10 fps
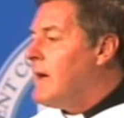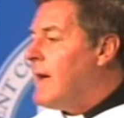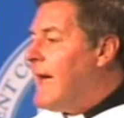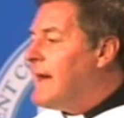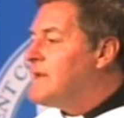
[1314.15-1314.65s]

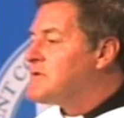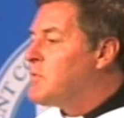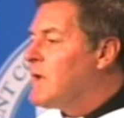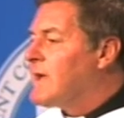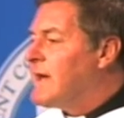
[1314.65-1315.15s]
and his
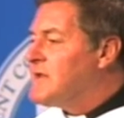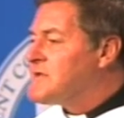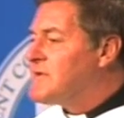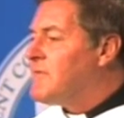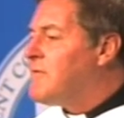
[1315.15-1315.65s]
willingness
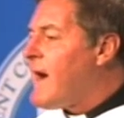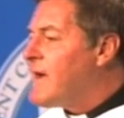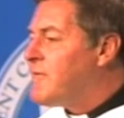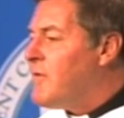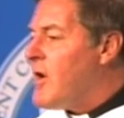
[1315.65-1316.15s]
to
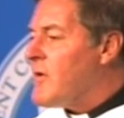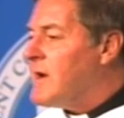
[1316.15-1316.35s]
fight for